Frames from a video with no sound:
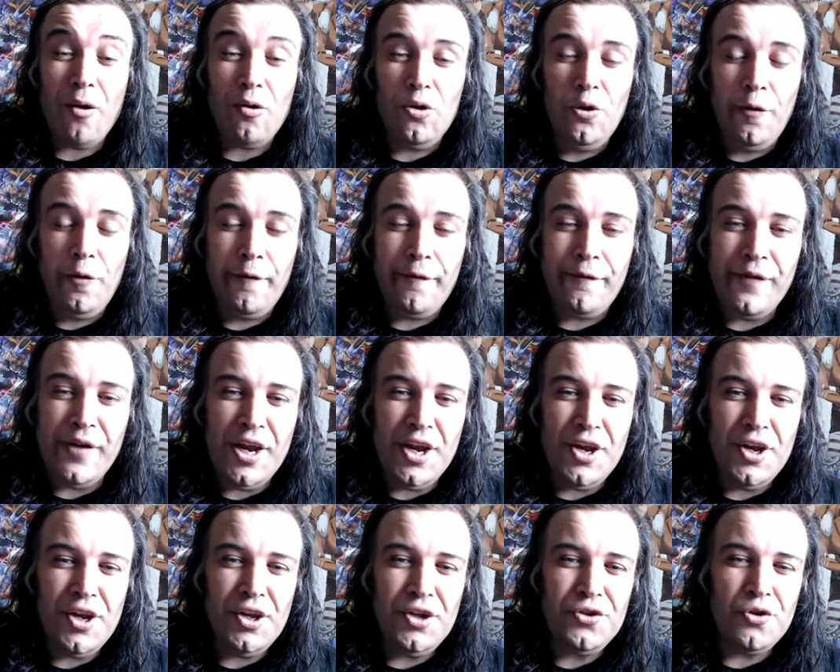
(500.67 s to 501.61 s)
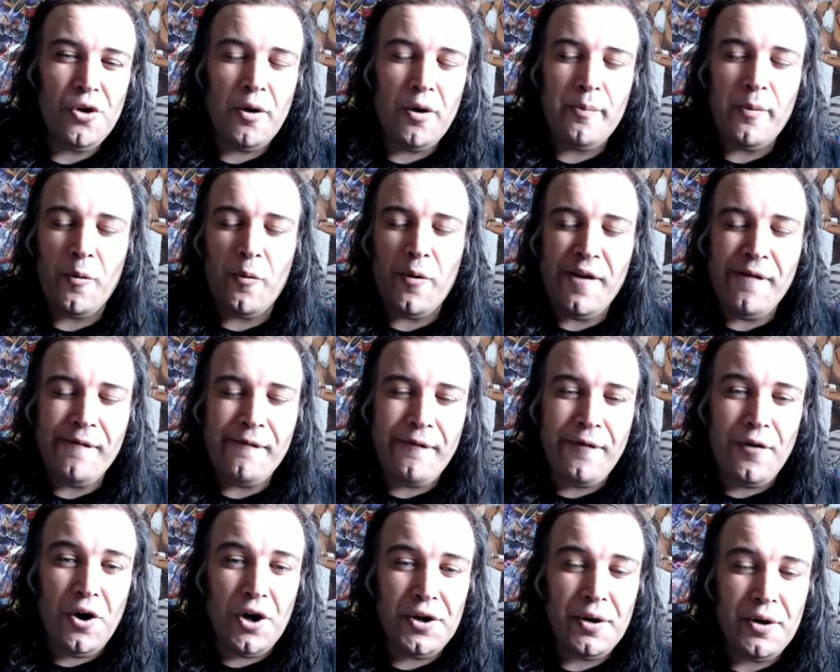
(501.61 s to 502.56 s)
Luffy during
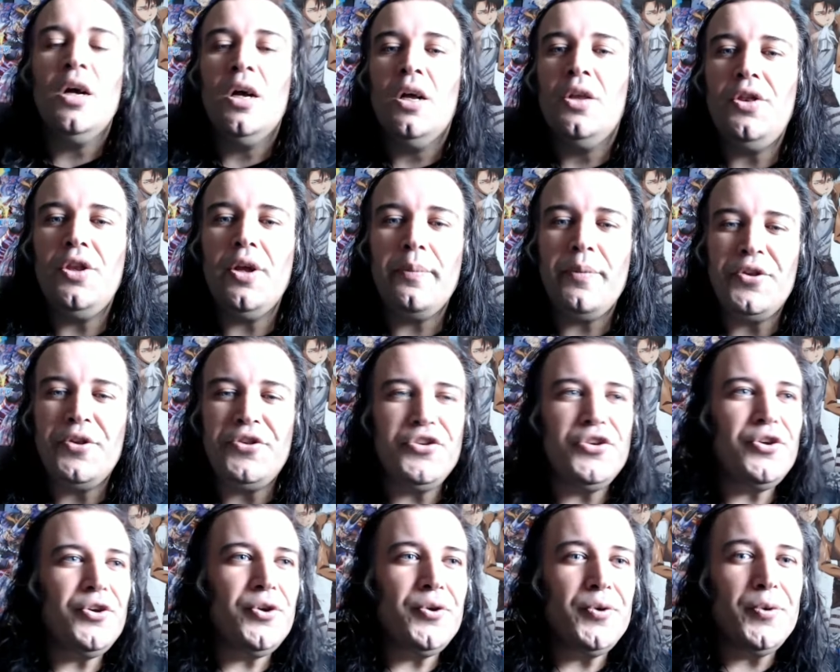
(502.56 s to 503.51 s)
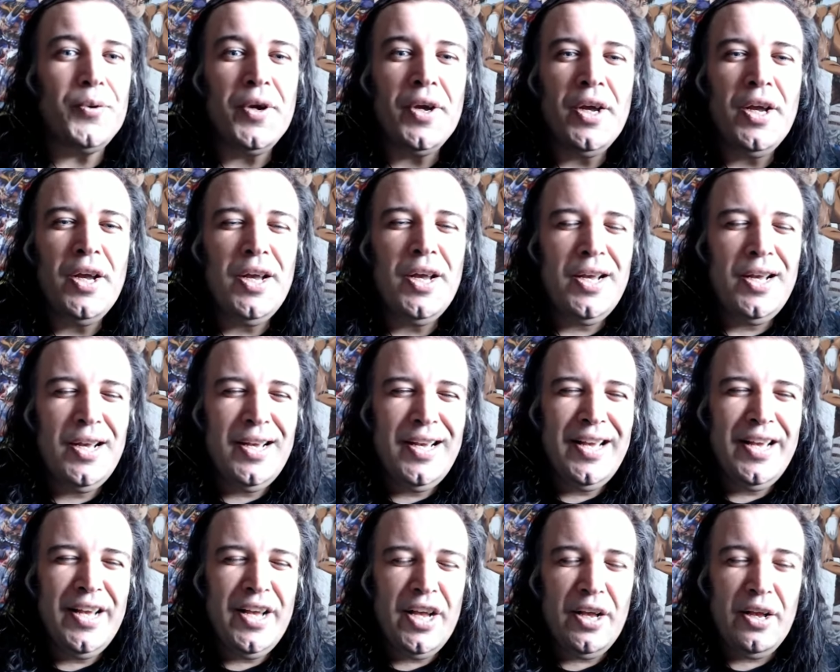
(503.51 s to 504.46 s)
Marineford. Number two,
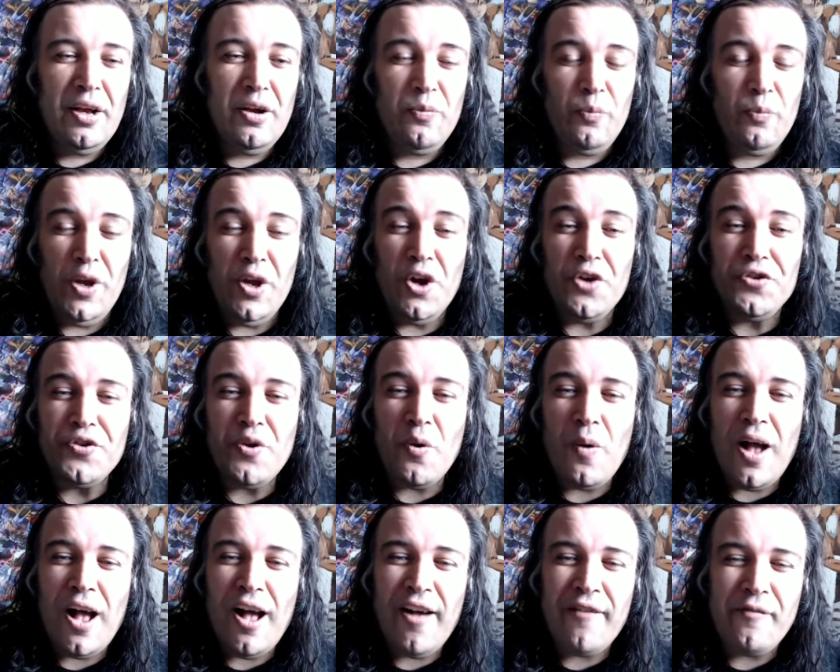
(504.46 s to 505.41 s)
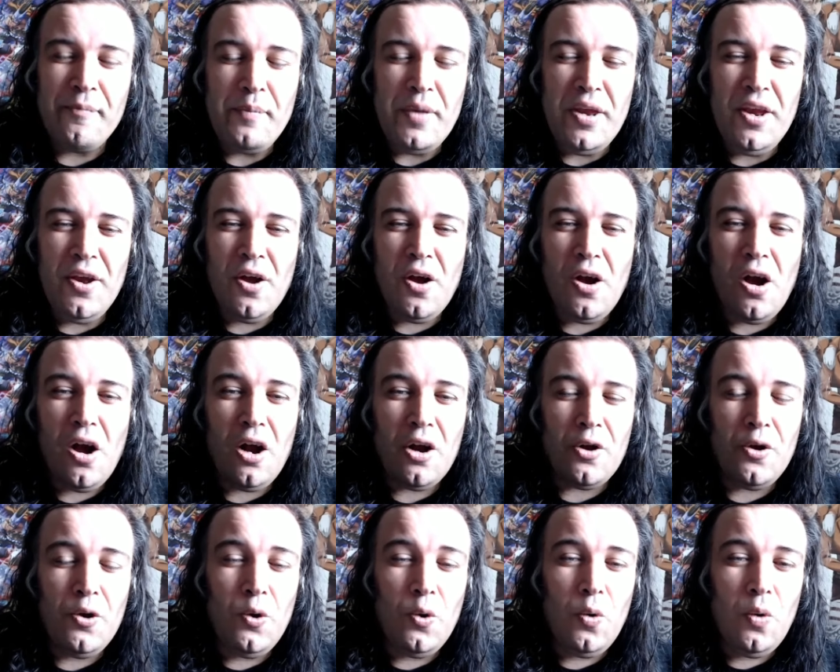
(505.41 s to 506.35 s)
we also have Mihawk,
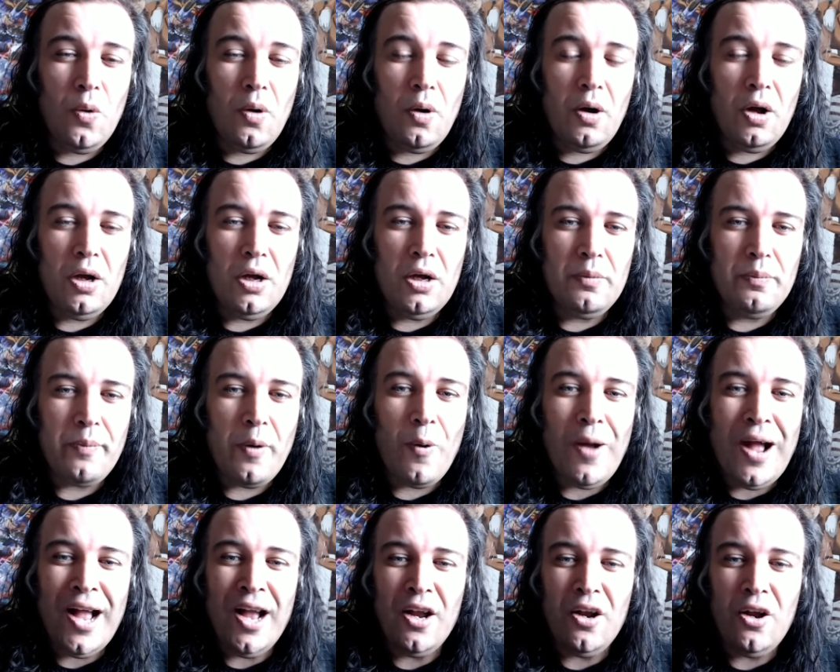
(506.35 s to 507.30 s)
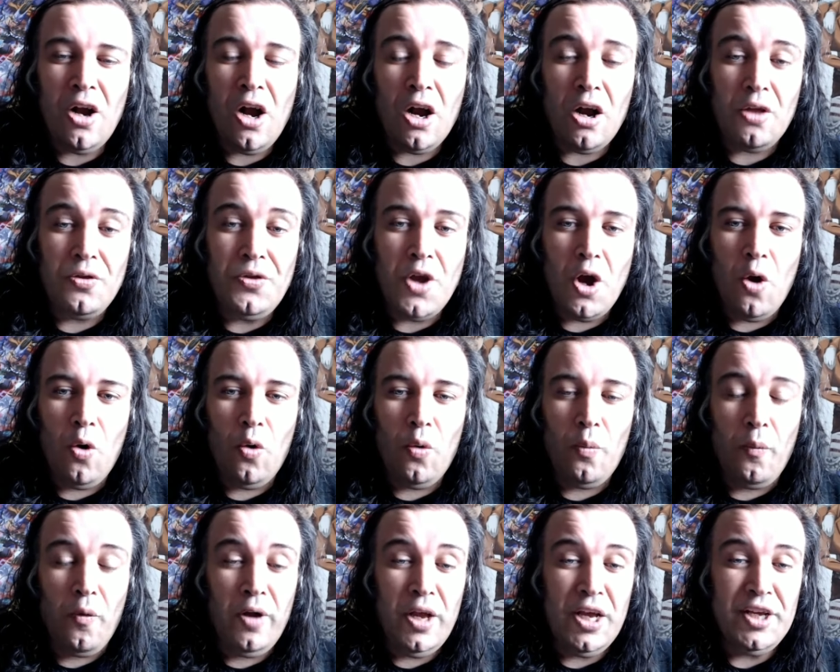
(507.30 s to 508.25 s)
who Boa Hancock know
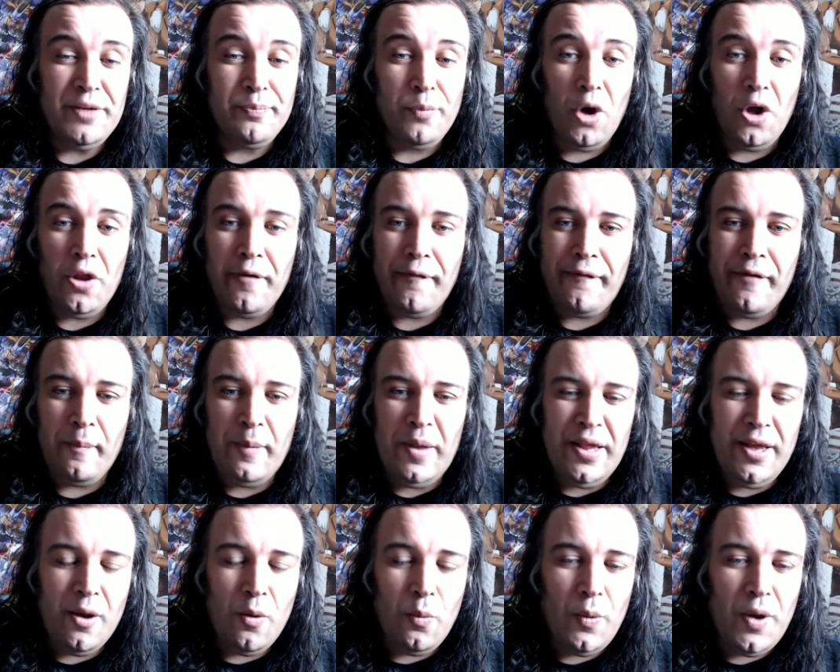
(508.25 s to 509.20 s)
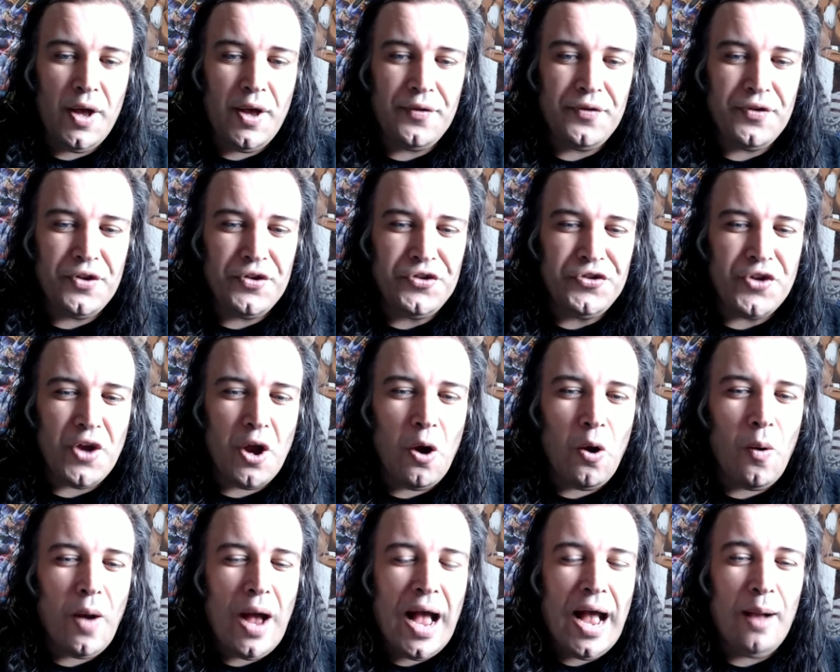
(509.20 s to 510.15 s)
is more than familiar with,
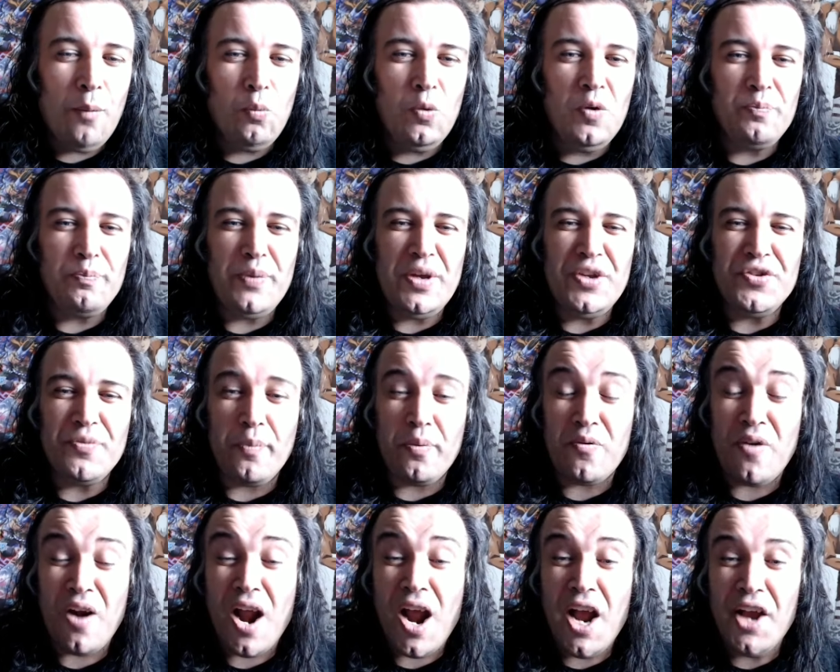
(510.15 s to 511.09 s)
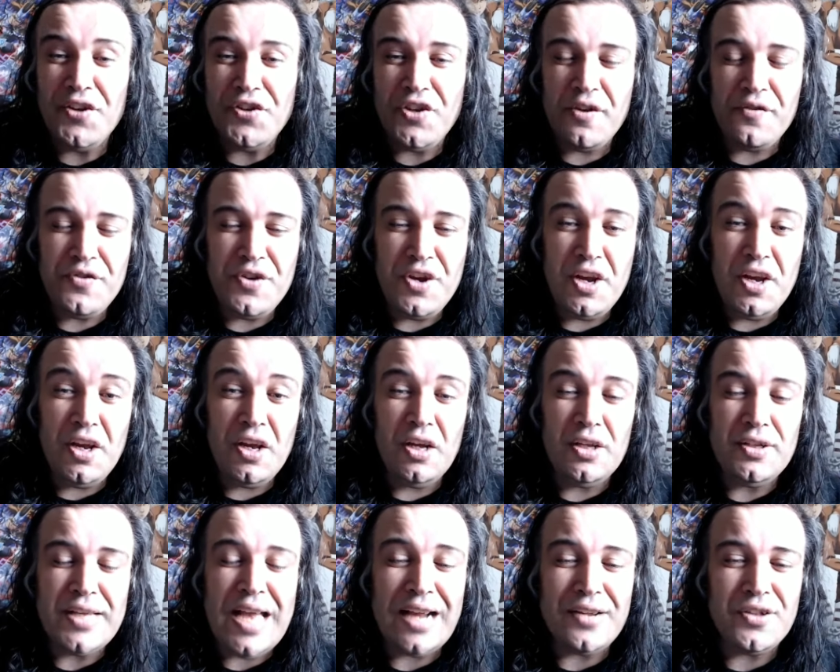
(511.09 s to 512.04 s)
so I wouldn't be surprised if she
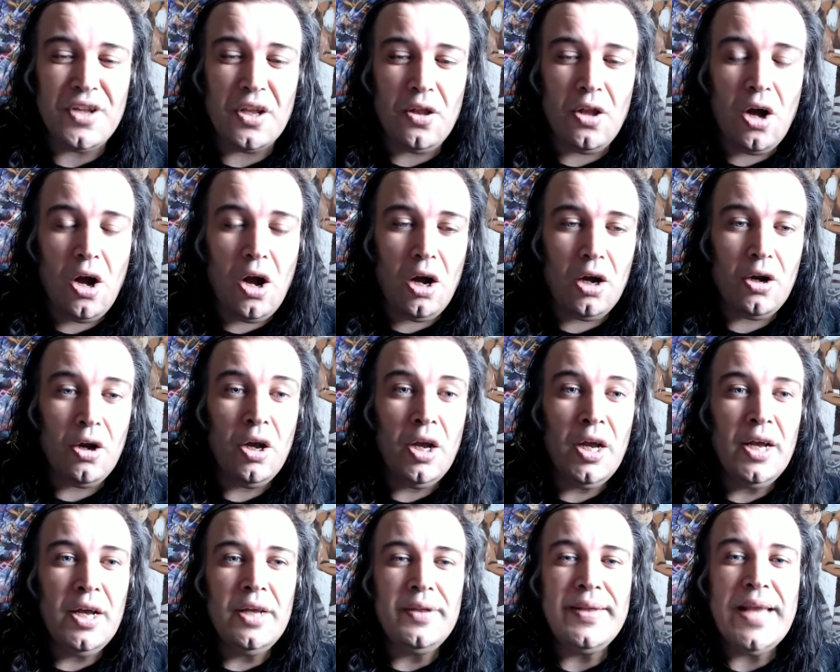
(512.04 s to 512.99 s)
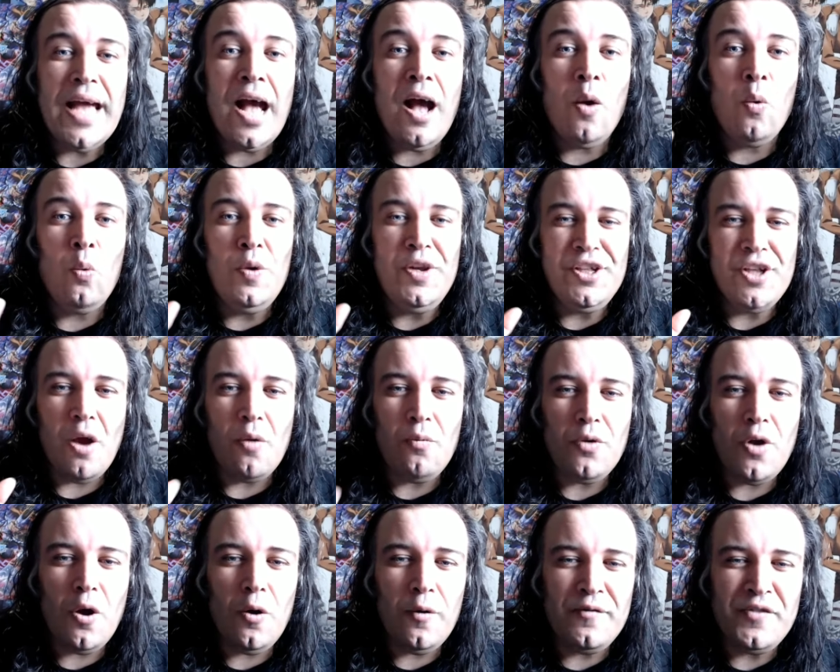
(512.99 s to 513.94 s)
tagged along. Now, we don't
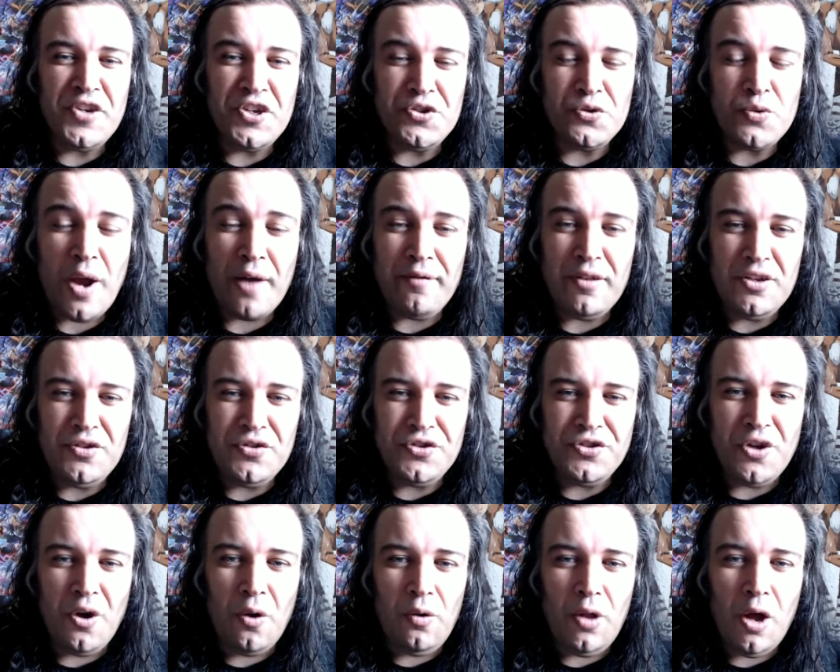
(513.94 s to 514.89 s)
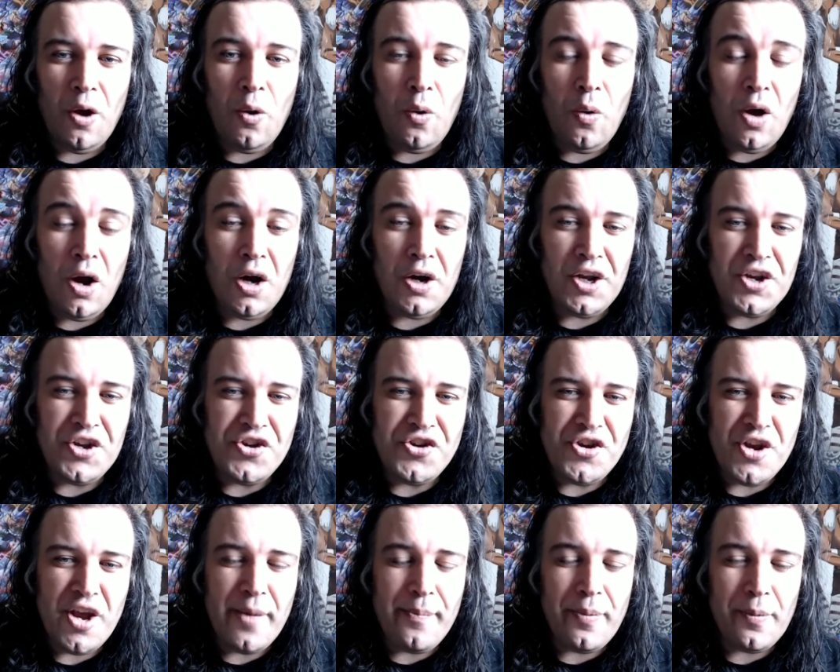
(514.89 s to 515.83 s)
know if she's traveling solo on a
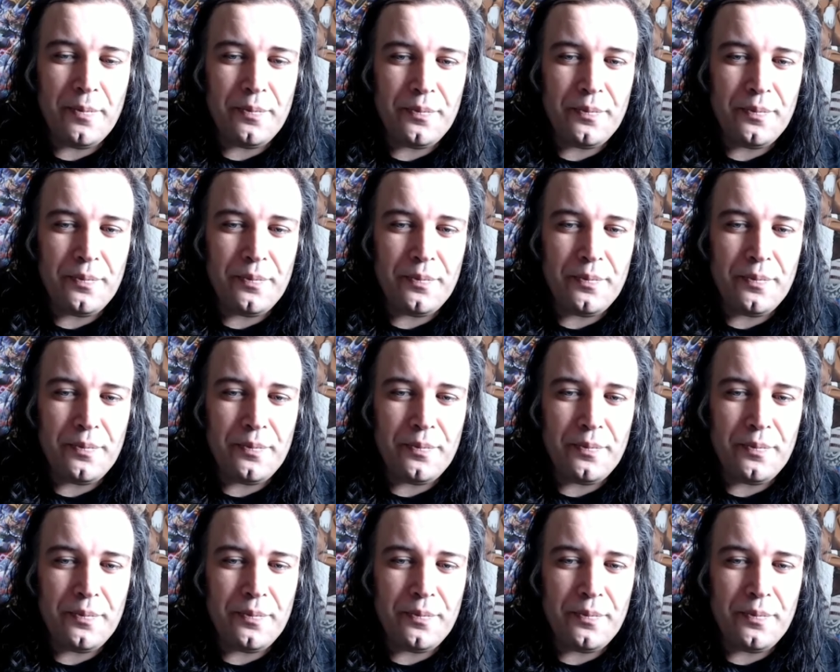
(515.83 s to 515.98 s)
ship